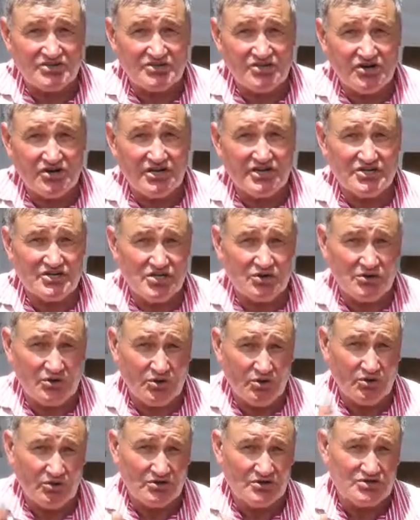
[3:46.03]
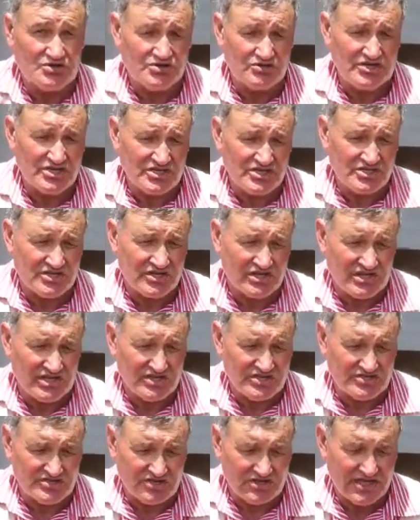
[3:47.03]
I try to do it all as
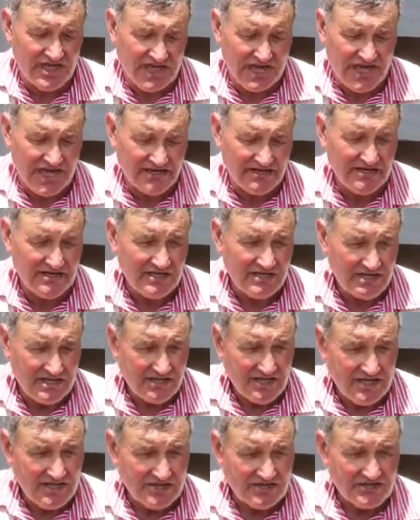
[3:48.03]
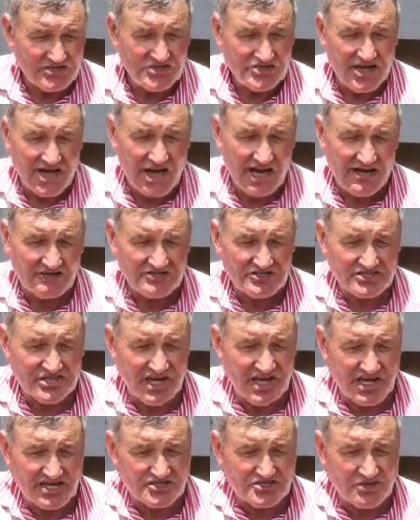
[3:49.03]
traditionally as I can. The shaft
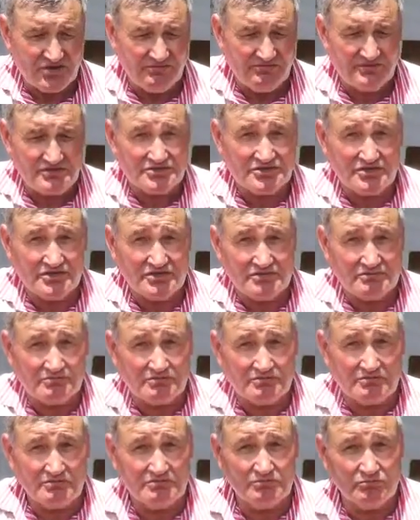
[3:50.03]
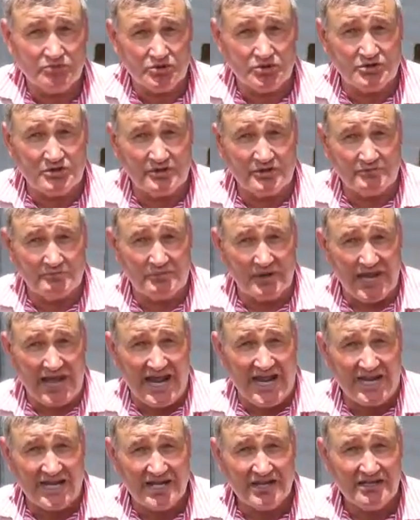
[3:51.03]
starts off as a wooden
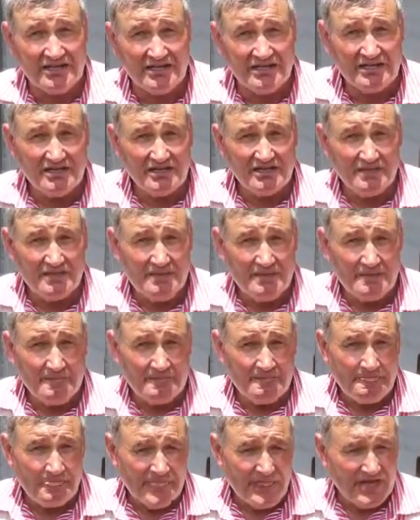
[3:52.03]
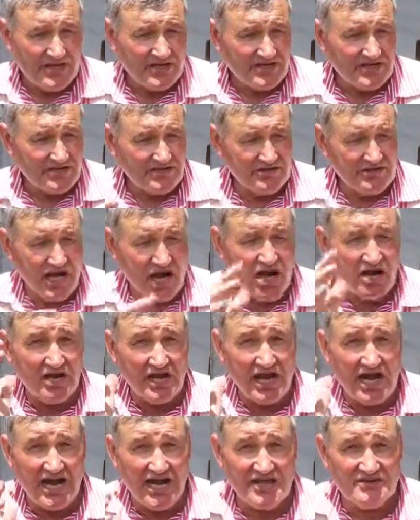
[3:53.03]
blank. No
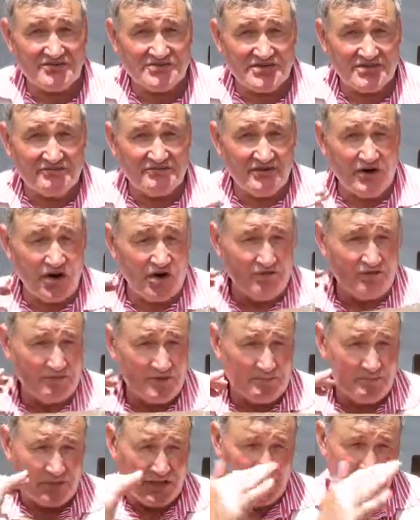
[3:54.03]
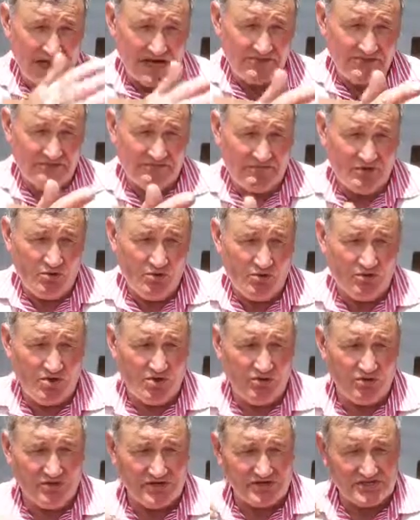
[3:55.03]
lathes involved. We plane the 4
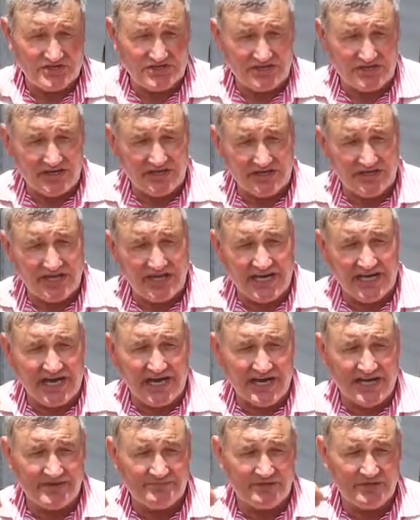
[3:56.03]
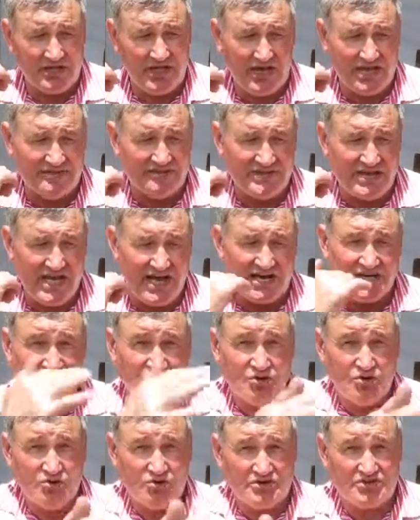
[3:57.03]
corners and get 8, plane the
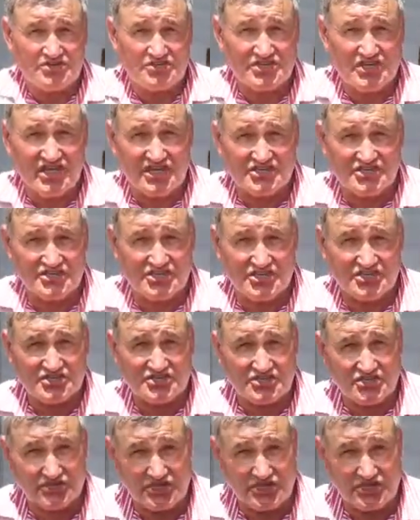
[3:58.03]
8 corners and get 16.